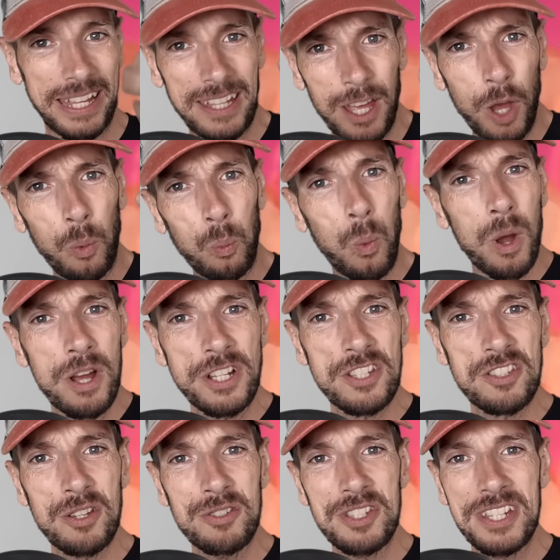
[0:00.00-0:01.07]
like work
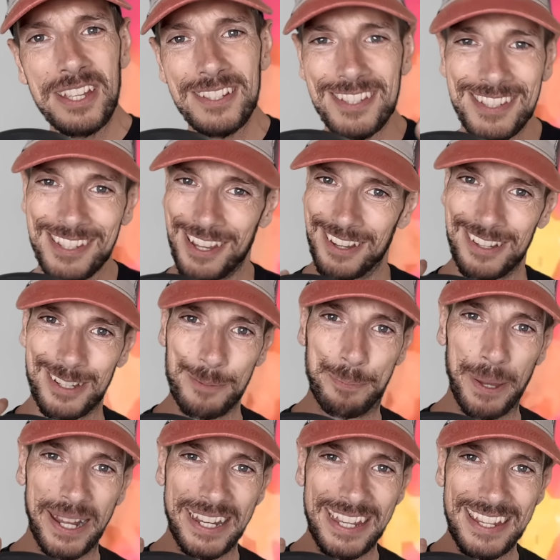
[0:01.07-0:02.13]
associates to
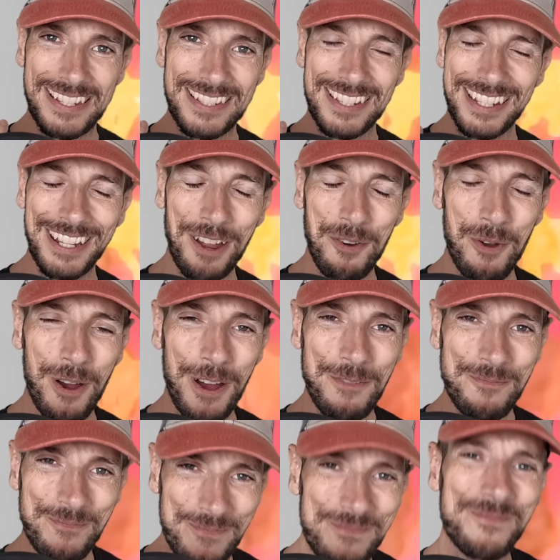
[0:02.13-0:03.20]
buddies. You know
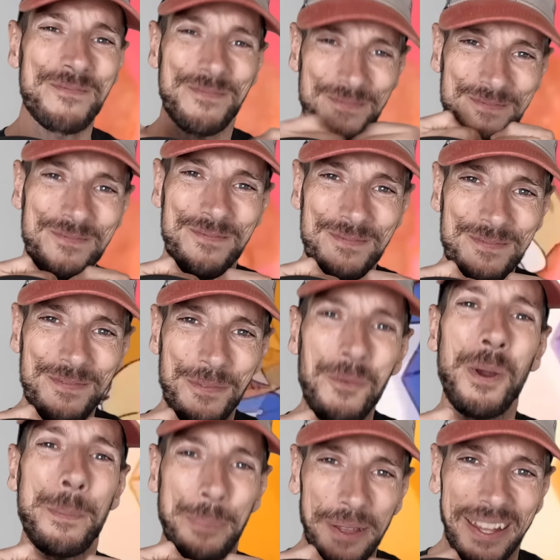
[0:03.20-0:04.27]
what?
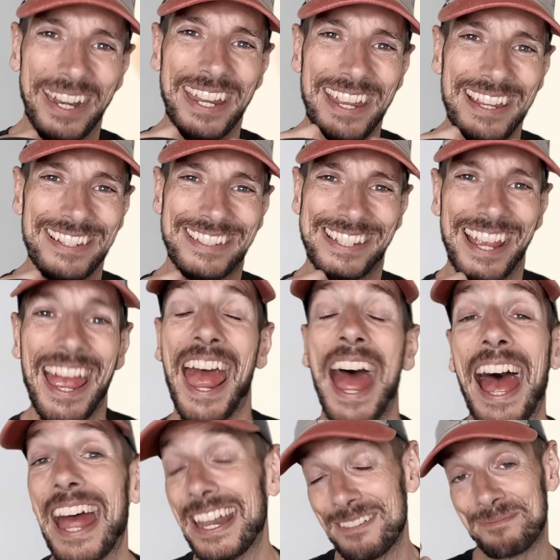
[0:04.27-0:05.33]
We're buddies.
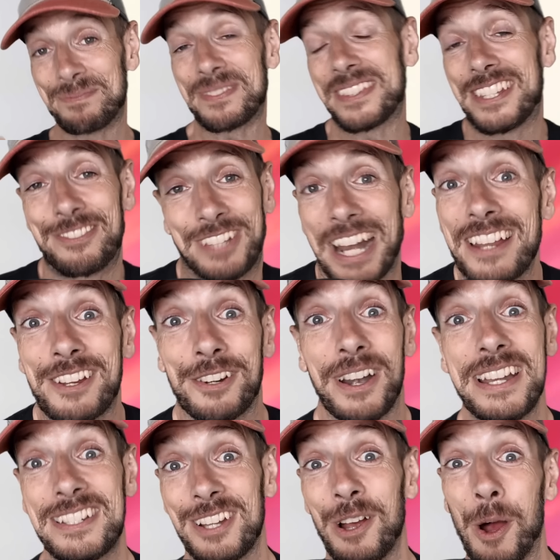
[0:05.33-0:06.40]
And you've done a
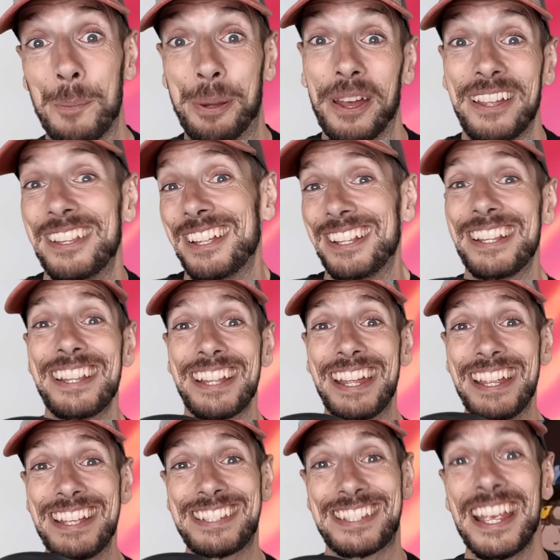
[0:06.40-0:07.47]
great job.
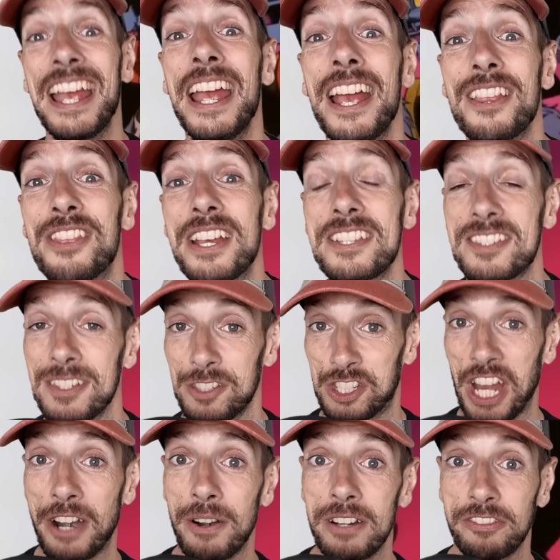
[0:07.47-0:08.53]
This
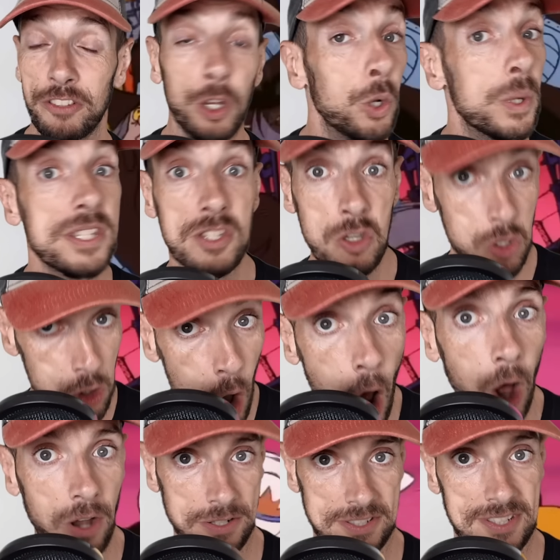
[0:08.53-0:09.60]
sheriff, who is
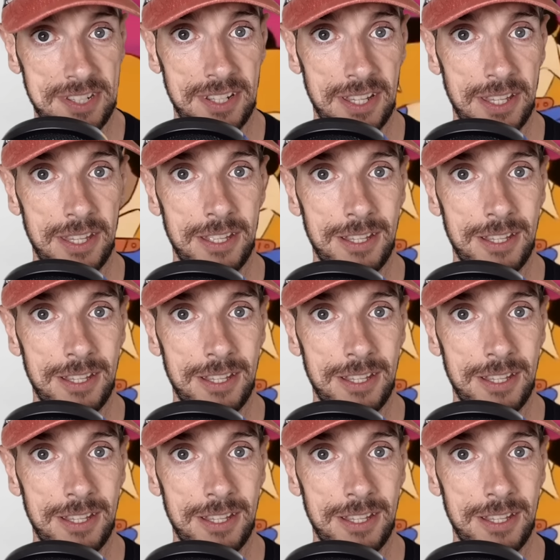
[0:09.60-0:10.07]
not